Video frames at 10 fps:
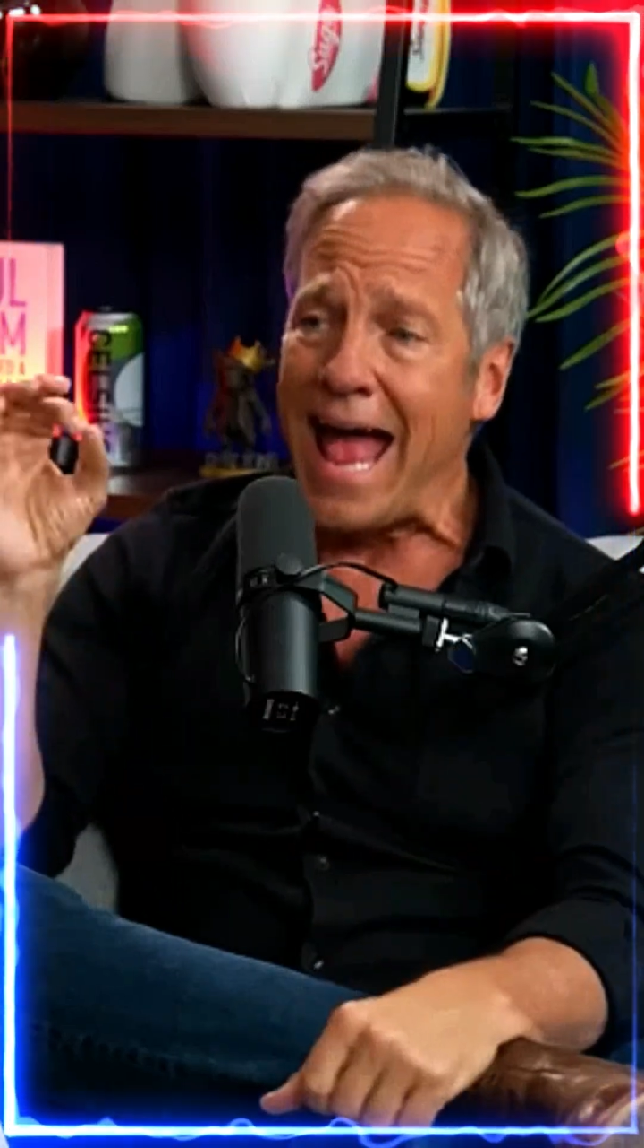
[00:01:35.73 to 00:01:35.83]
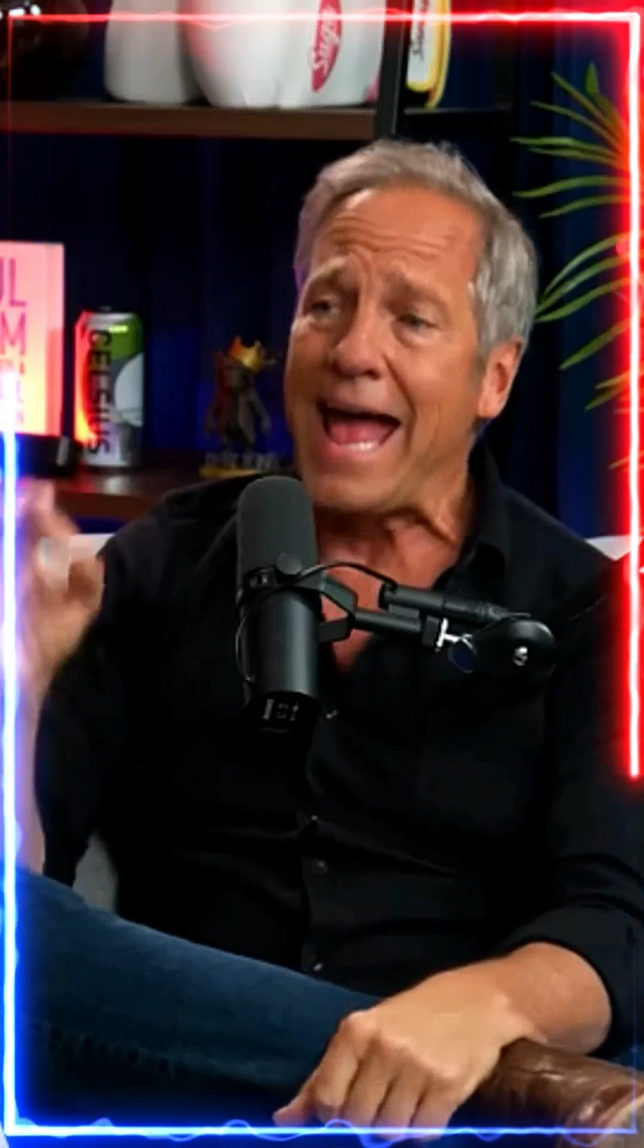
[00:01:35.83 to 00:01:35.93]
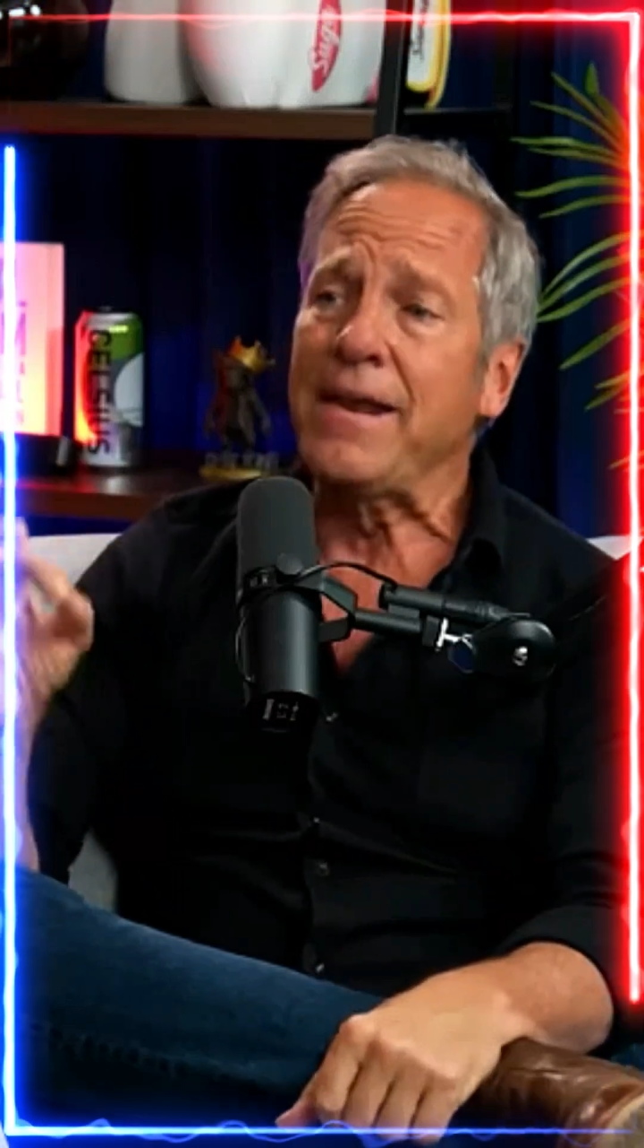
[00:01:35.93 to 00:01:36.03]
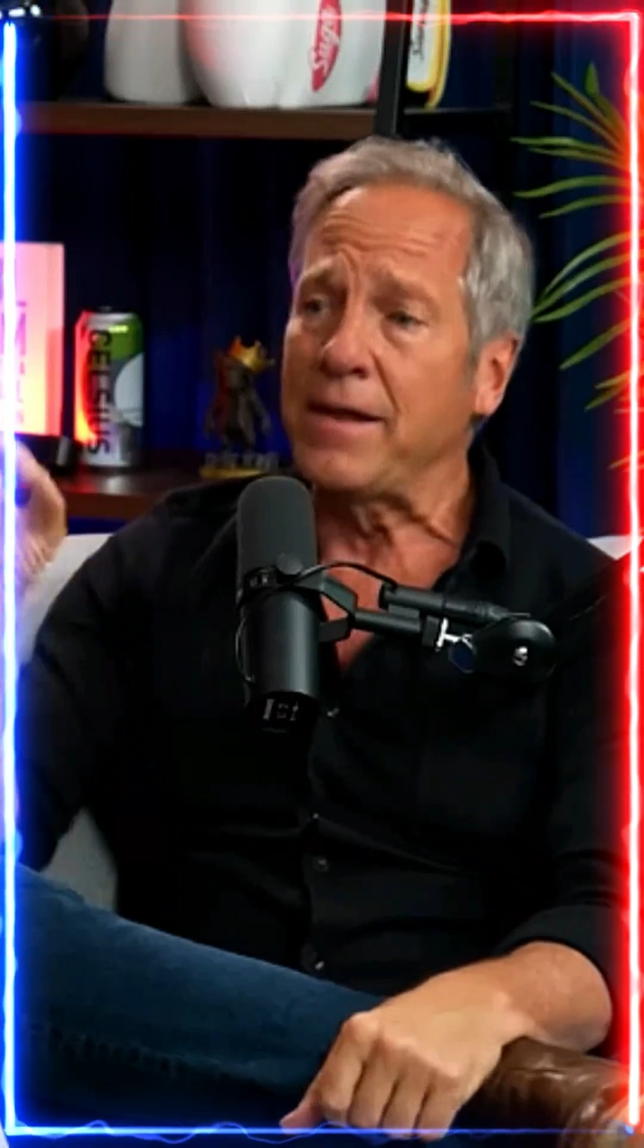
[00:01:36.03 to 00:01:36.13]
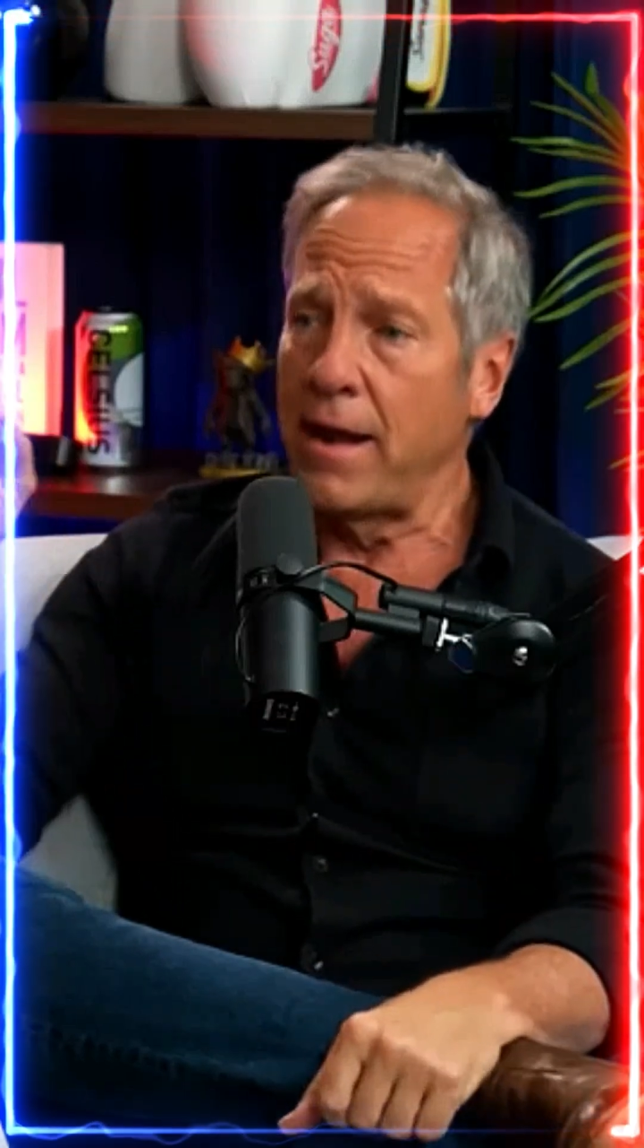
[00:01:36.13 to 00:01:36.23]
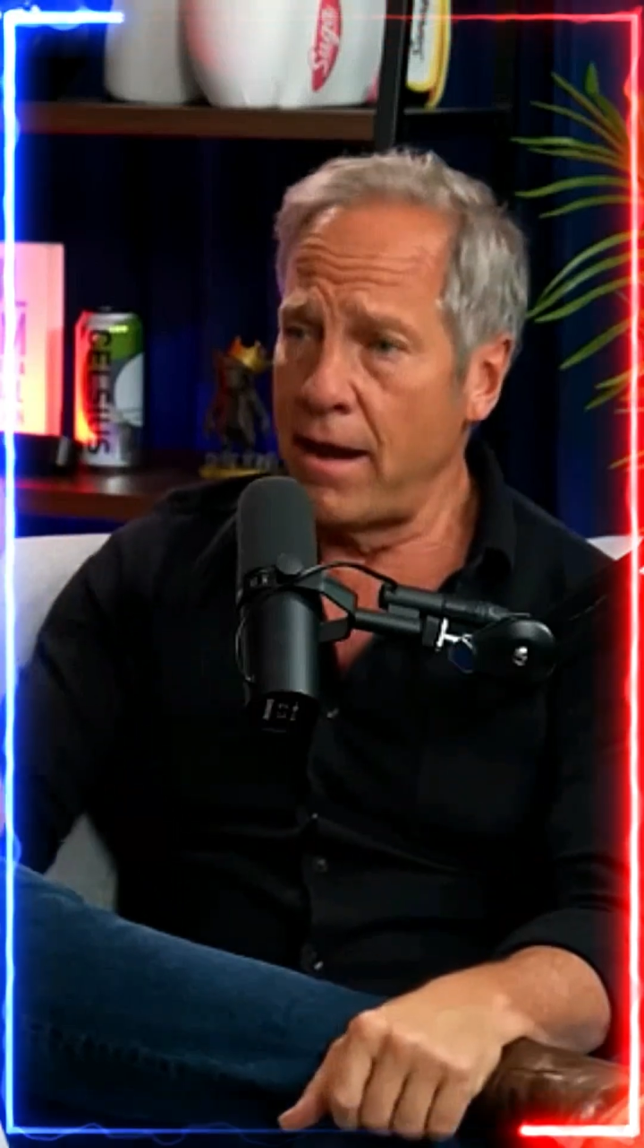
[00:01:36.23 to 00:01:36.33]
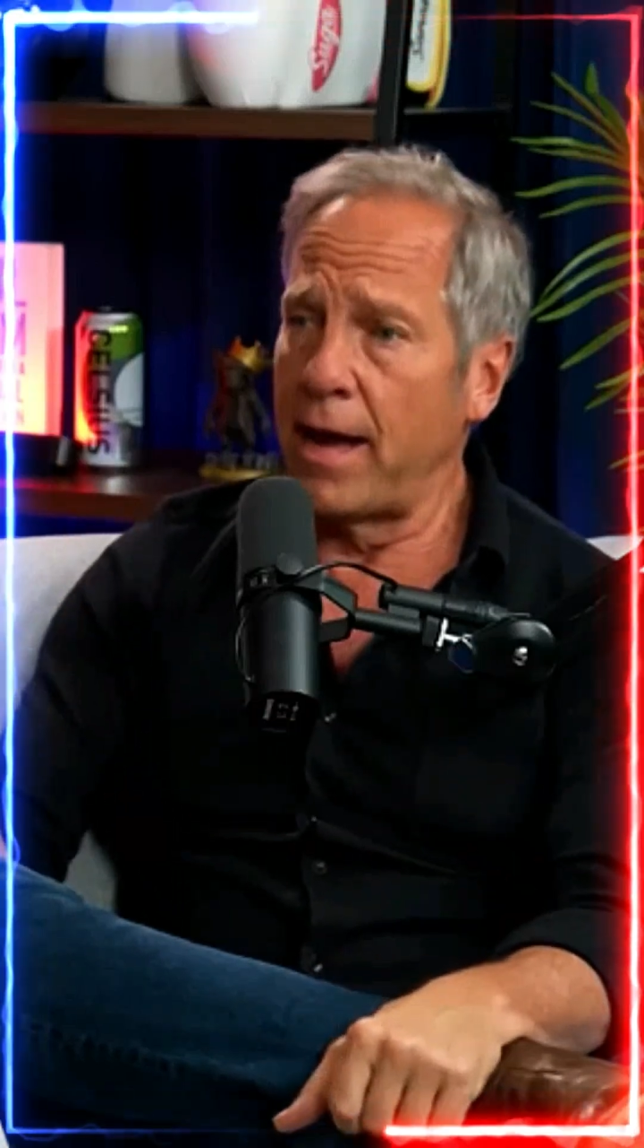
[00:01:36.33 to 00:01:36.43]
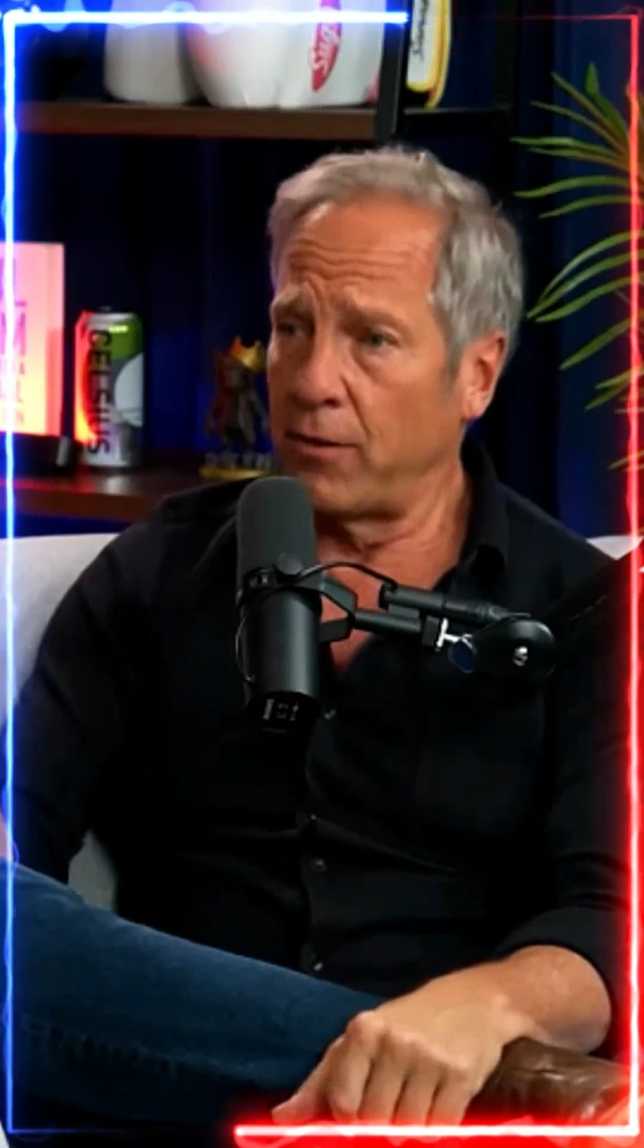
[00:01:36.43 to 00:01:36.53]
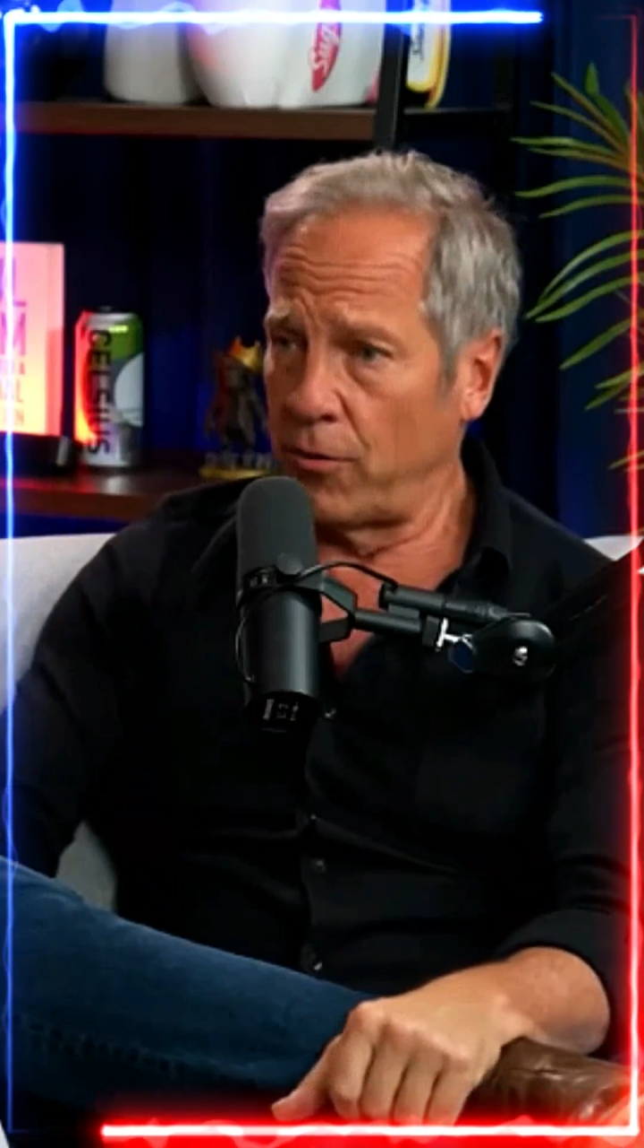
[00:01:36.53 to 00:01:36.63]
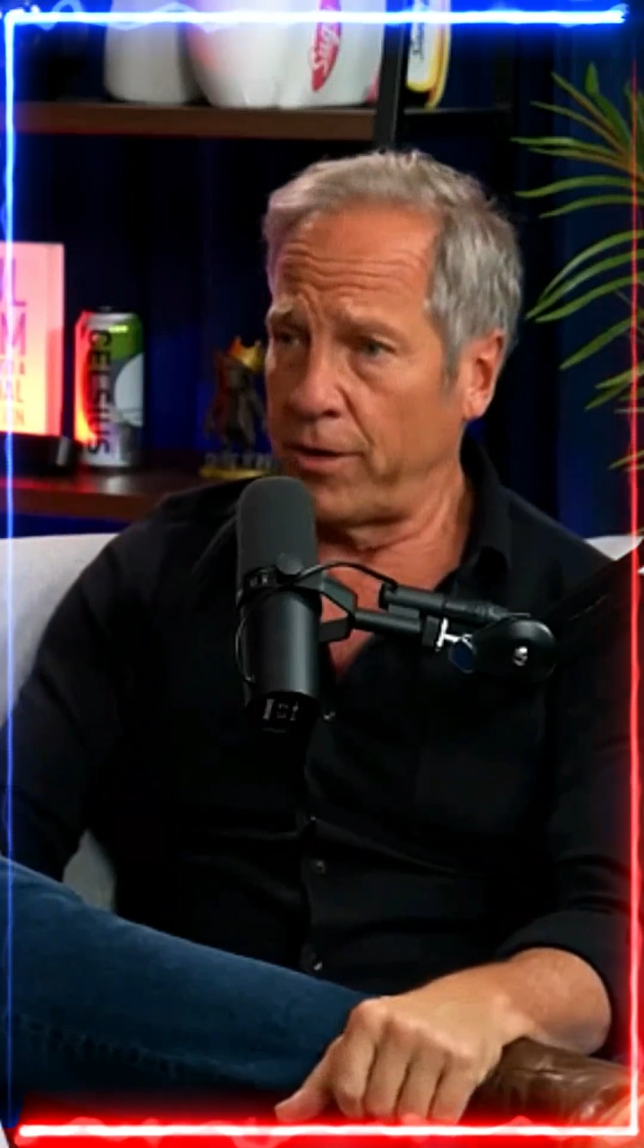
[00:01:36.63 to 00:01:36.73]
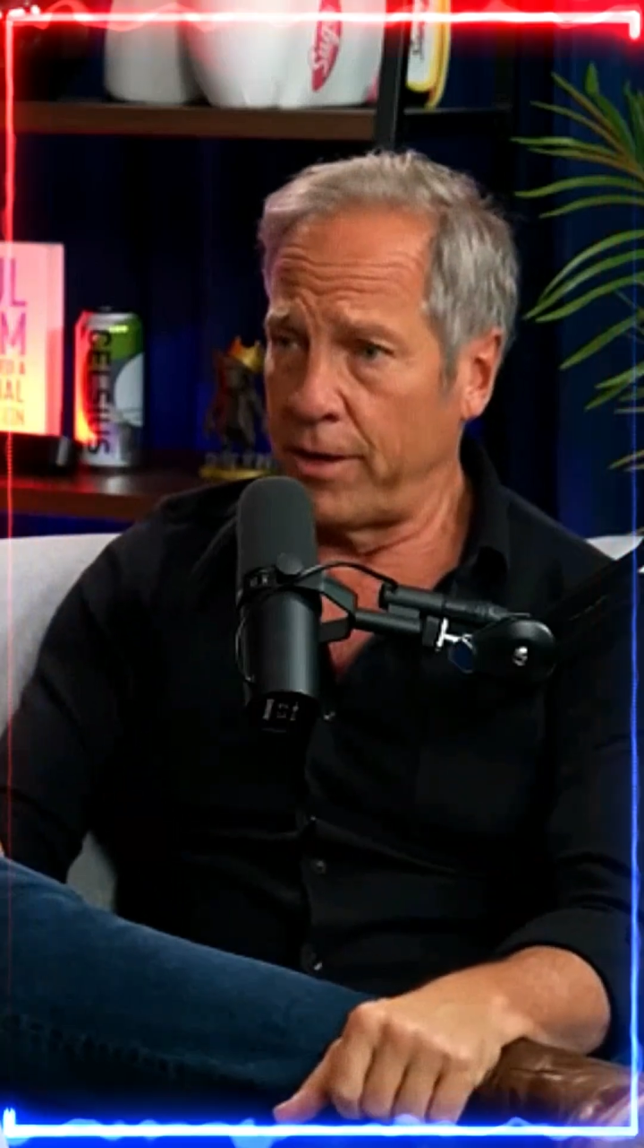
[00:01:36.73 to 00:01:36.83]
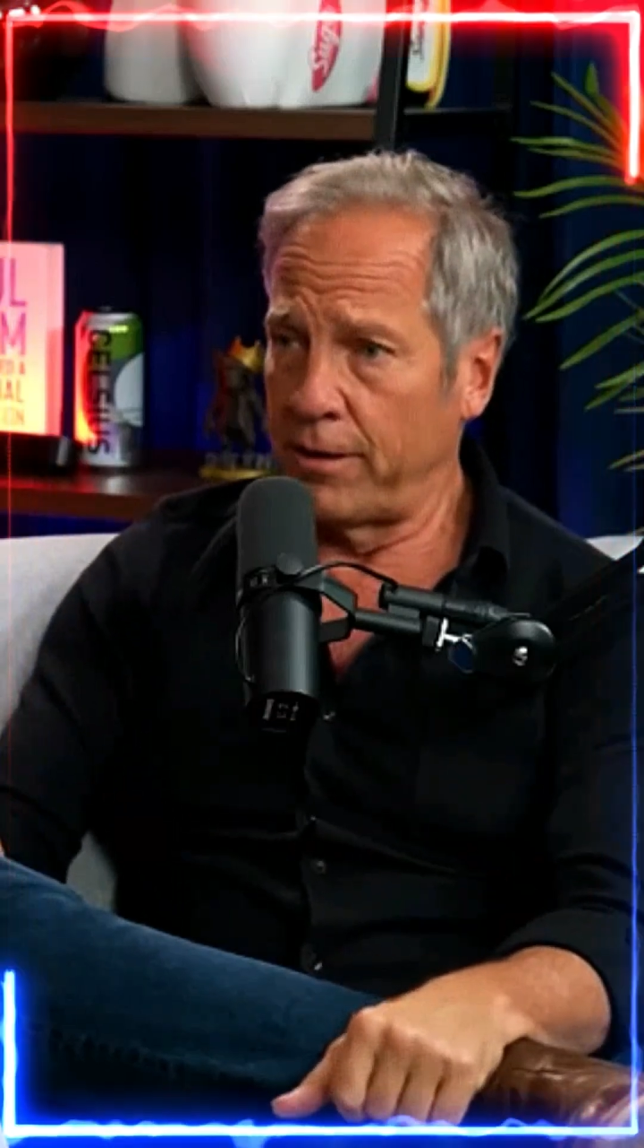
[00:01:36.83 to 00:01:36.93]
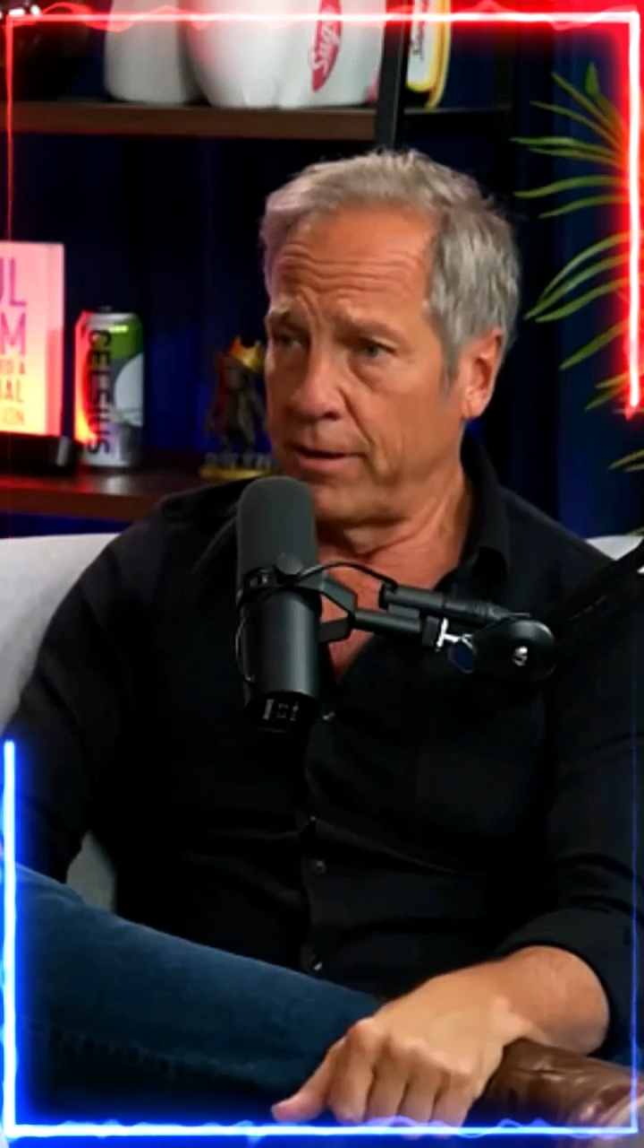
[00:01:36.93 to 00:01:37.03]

and not looking.